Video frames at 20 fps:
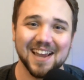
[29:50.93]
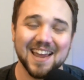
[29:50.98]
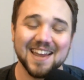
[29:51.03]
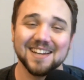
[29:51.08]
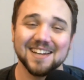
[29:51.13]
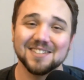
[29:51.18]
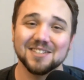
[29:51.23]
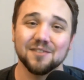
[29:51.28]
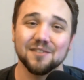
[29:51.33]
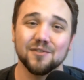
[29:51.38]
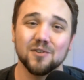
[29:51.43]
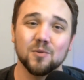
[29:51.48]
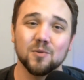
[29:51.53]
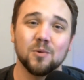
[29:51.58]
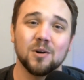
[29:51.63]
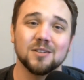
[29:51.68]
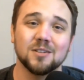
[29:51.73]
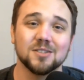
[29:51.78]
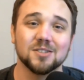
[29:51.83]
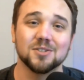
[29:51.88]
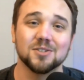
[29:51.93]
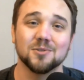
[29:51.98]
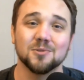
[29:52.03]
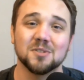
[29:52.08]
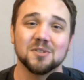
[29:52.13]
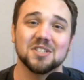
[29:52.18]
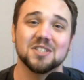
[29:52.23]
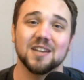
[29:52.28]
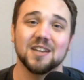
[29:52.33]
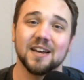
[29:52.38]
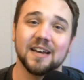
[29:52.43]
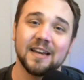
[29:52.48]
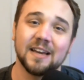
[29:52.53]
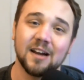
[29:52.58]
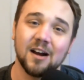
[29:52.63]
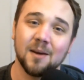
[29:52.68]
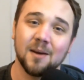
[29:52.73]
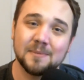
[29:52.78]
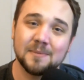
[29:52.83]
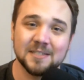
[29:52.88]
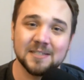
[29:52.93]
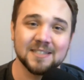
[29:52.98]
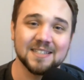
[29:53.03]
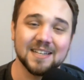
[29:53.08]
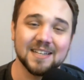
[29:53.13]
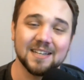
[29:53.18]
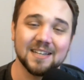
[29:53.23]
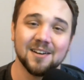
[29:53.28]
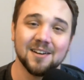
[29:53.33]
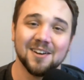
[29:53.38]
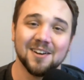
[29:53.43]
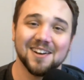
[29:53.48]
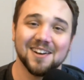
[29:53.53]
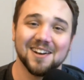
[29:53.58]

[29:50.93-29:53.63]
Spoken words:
And if you want to stay up to date